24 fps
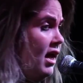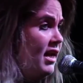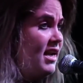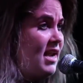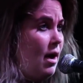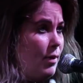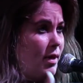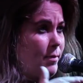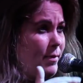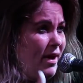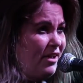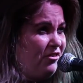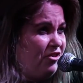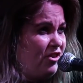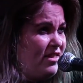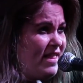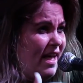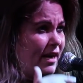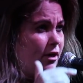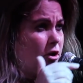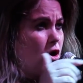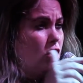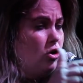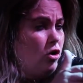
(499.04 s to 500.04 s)
Now imagine
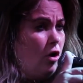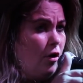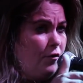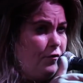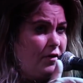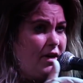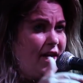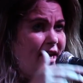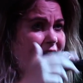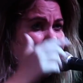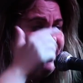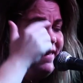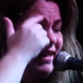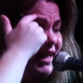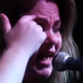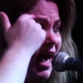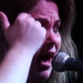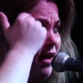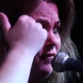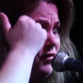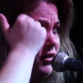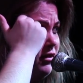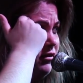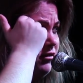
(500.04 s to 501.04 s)
that cacophony in the
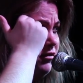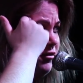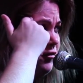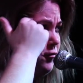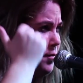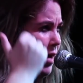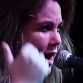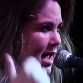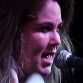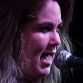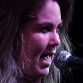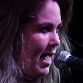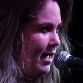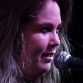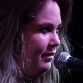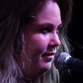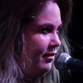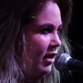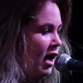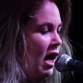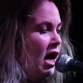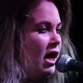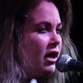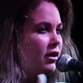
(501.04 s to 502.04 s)
caverns of my
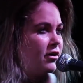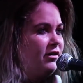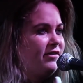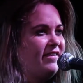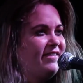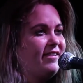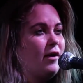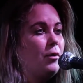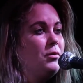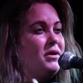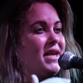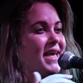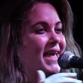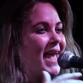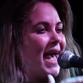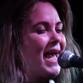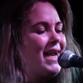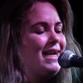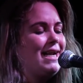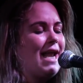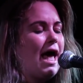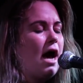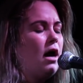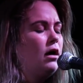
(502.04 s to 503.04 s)
head, because it's only
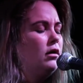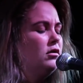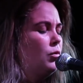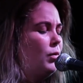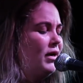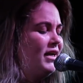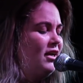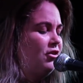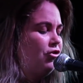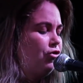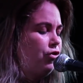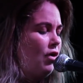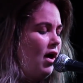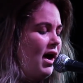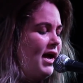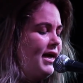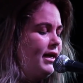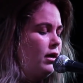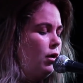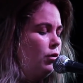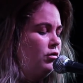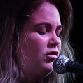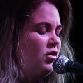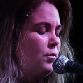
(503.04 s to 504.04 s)
getting louder when I
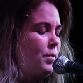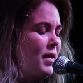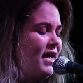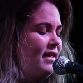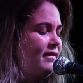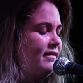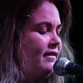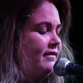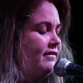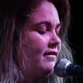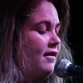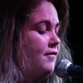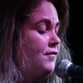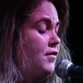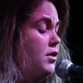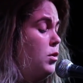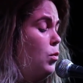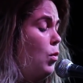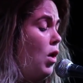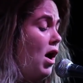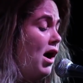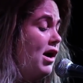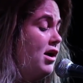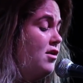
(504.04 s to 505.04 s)
try and go to bed. This
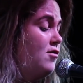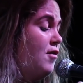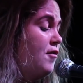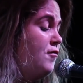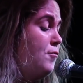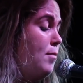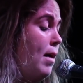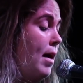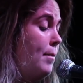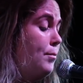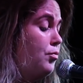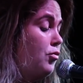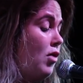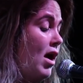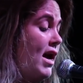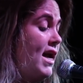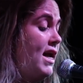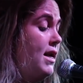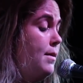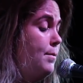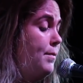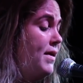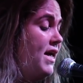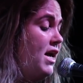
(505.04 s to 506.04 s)
every wire of my
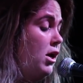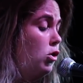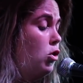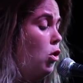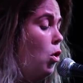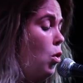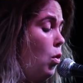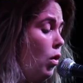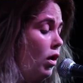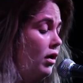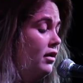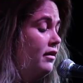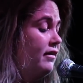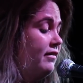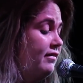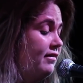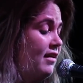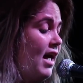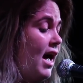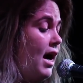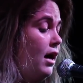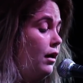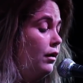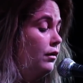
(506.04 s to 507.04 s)
brain being caught on a
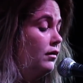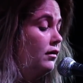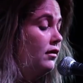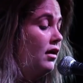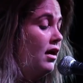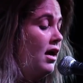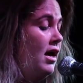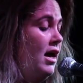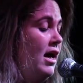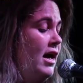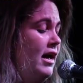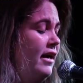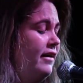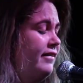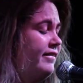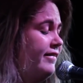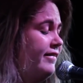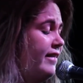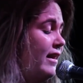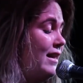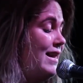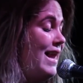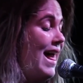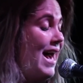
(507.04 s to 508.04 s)
sound.
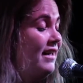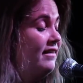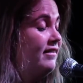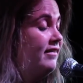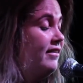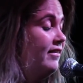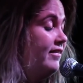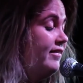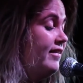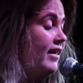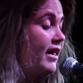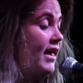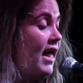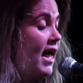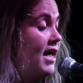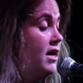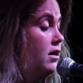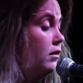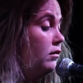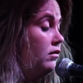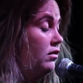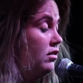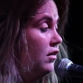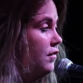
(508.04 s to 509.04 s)
It's the lights, it's the
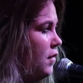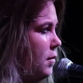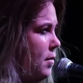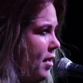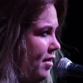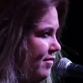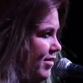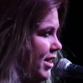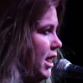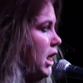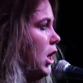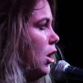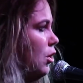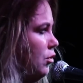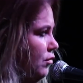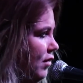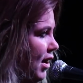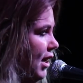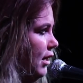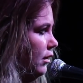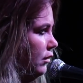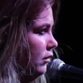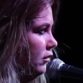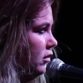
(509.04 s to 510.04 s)
chaos of a
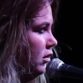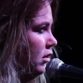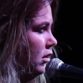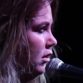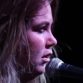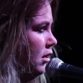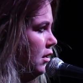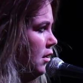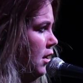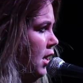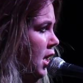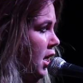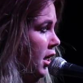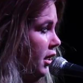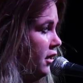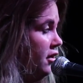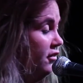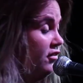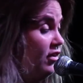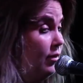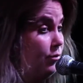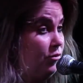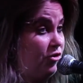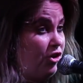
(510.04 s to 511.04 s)
merry-go-round.
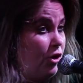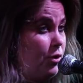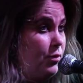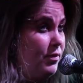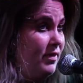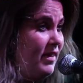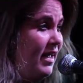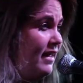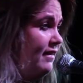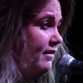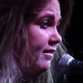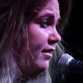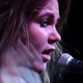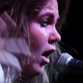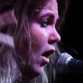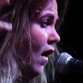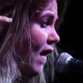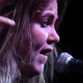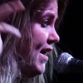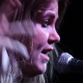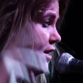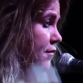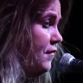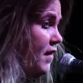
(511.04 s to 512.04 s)
Because I'm tuned into
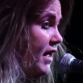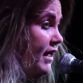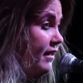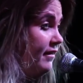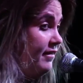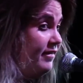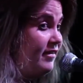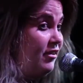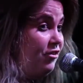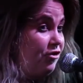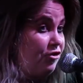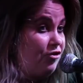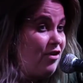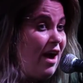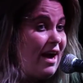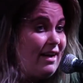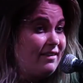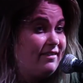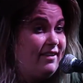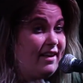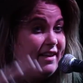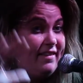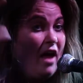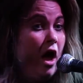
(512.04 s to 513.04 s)
higher things,
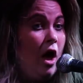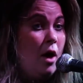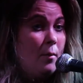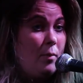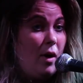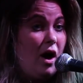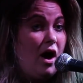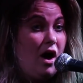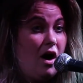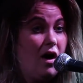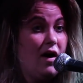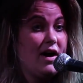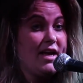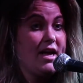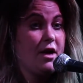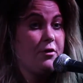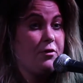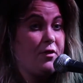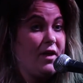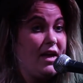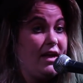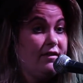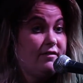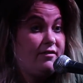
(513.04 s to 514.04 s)
distracted by higher
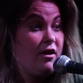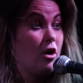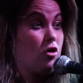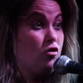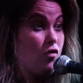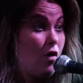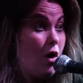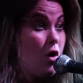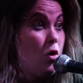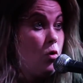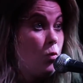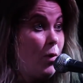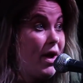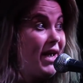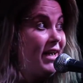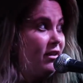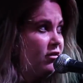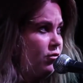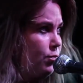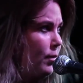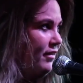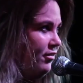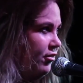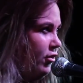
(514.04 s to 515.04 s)
things. I grow
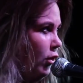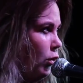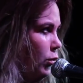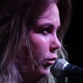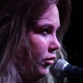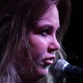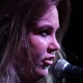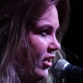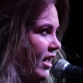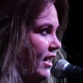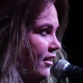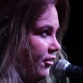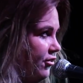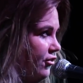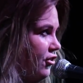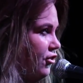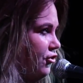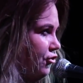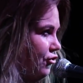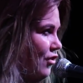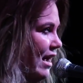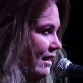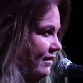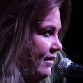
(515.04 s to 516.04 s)
wings, my soul sings,
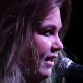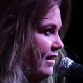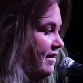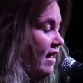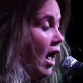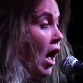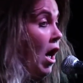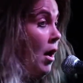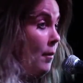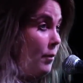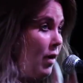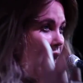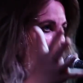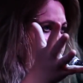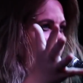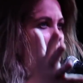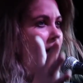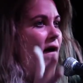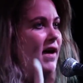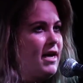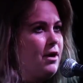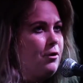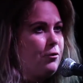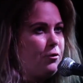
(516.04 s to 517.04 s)
distracted by
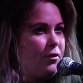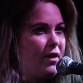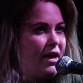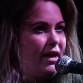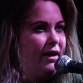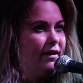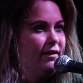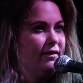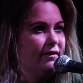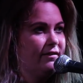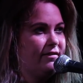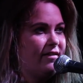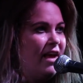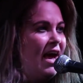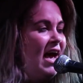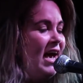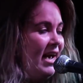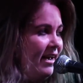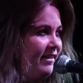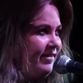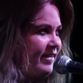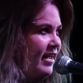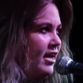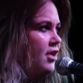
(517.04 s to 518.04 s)
higher things.
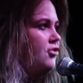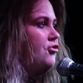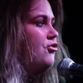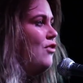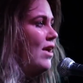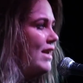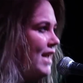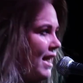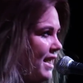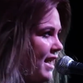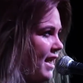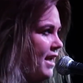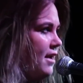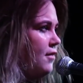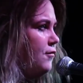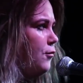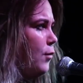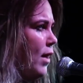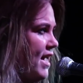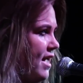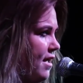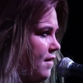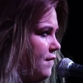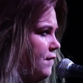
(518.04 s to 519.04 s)
It's the adrenaline of
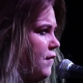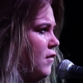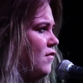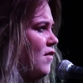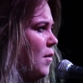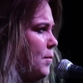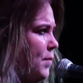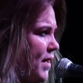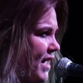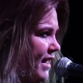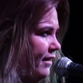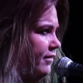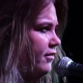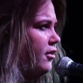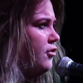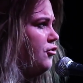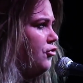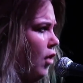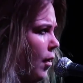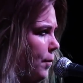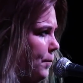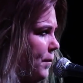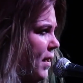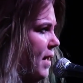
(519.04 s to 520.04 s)
waiting for a beat to
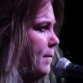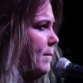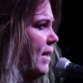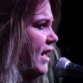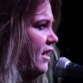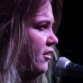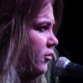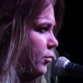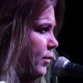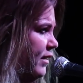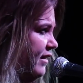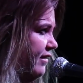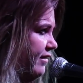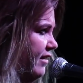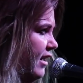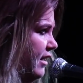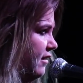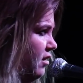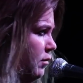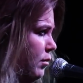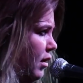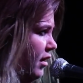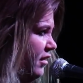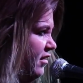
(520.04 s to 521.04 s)
drop. It makes me
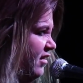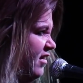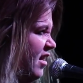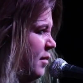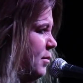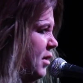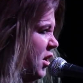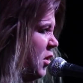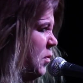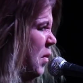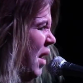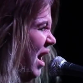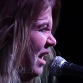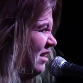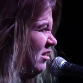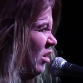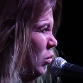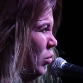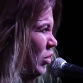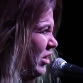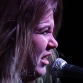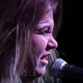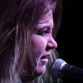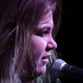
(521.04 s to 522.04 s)
sick to my stomach, but I
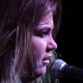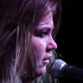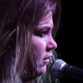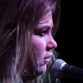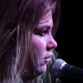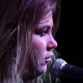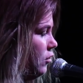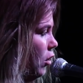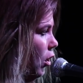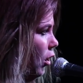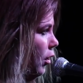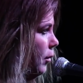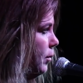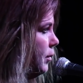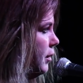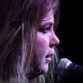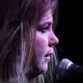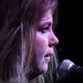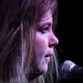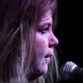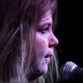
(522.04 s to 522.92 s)
don't want it to stop.